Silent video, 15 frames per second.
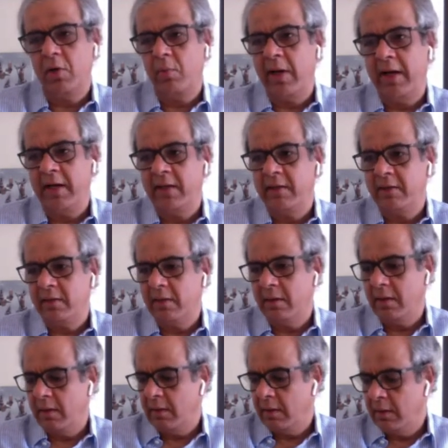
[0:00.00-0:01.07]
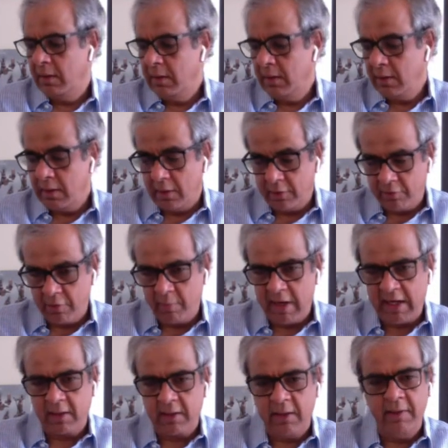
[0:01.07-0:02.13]
quite
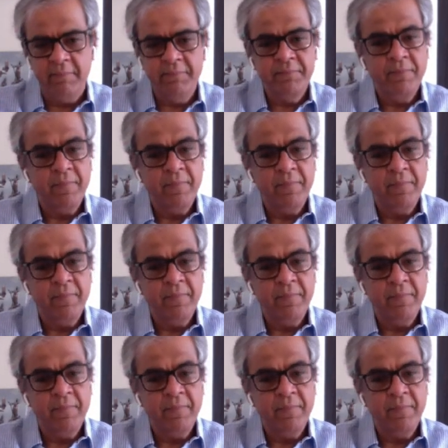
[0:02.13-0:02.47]
dramatically.